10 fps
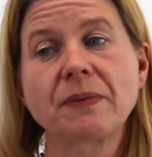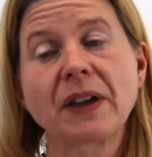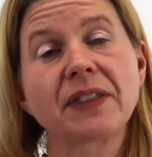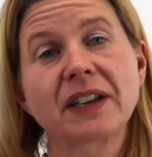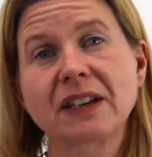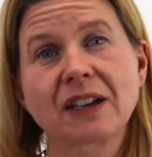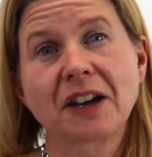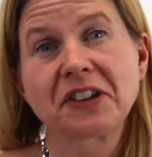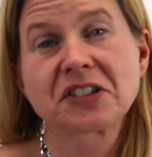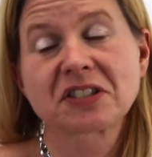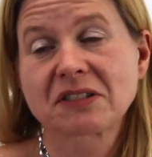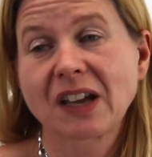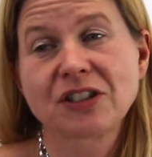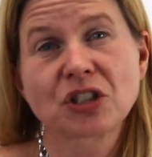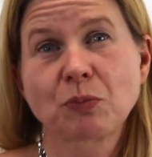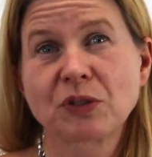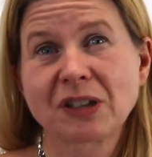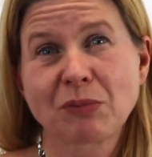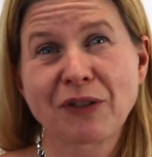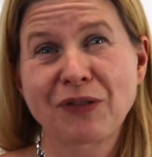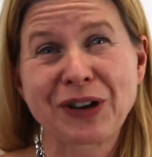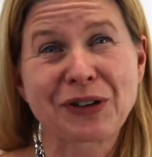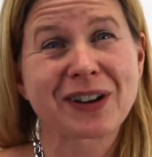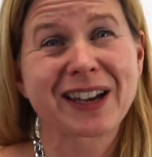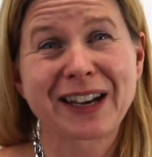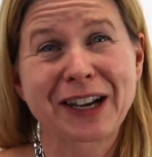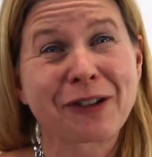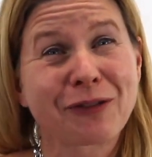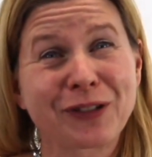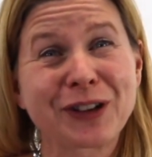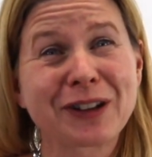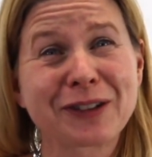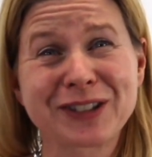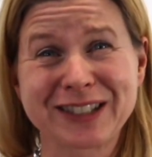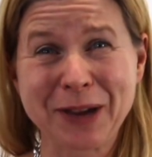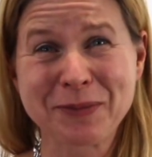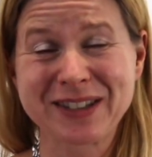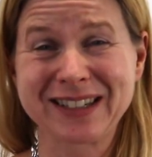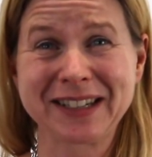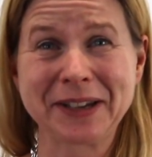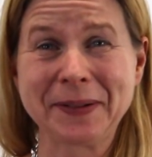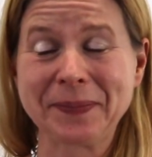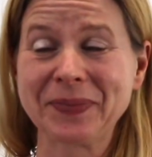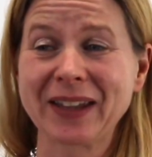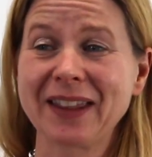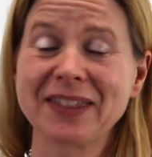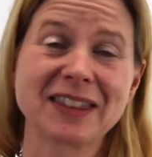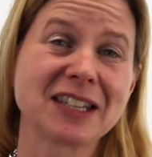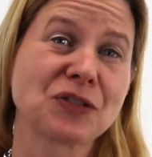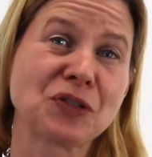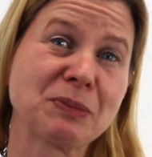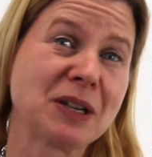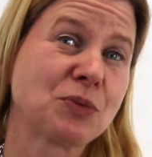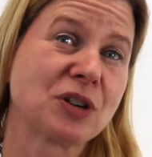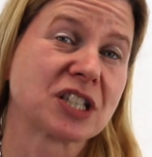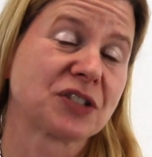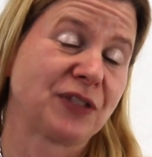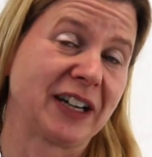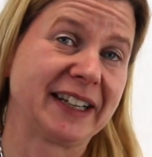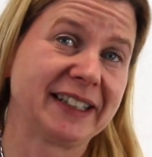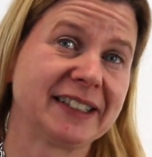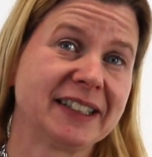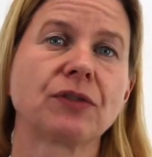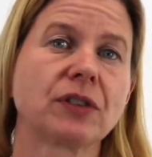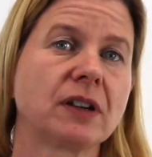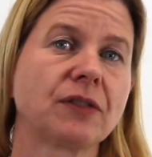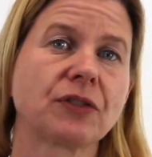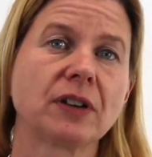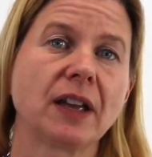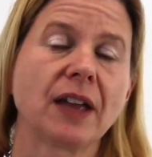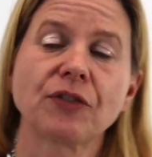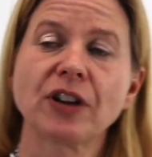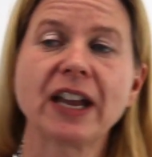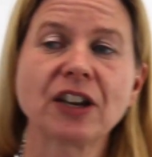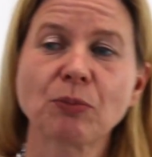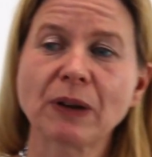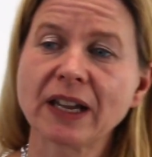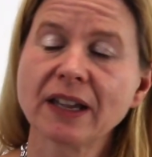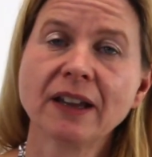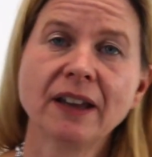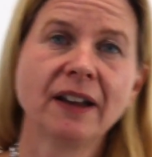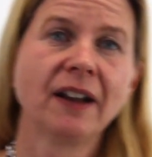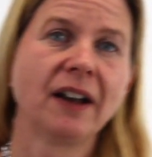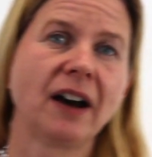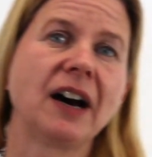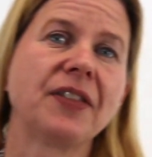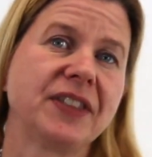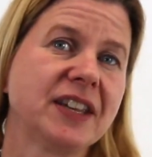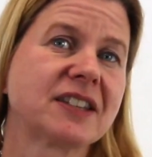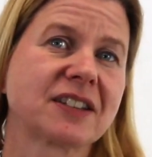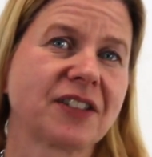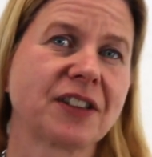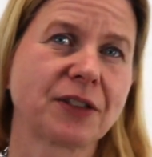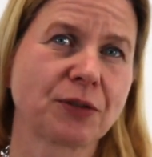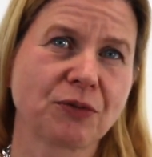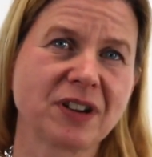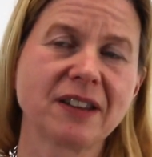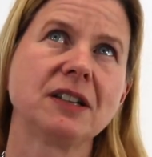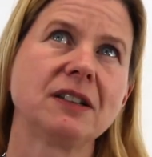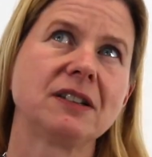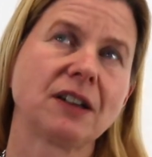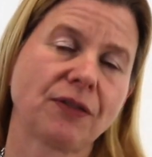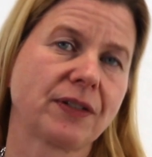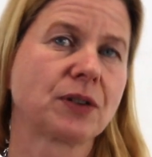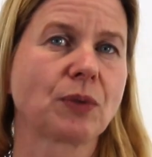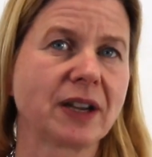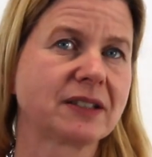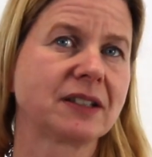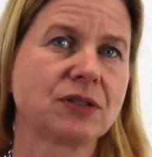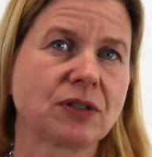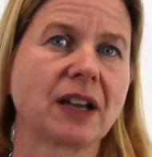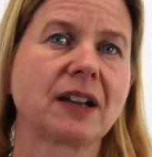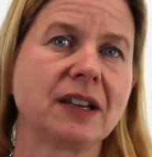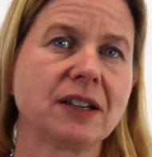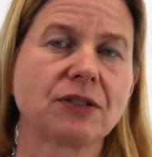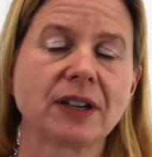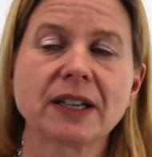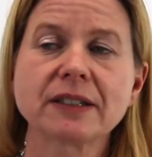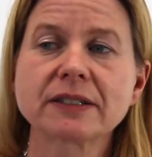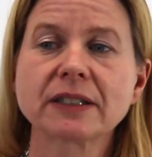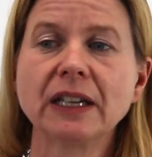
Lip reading: and then I just put in my finger again, and I feel if it's empty. And this for me works fine. For anal play, these are the 3 different ways that you can clean your ass.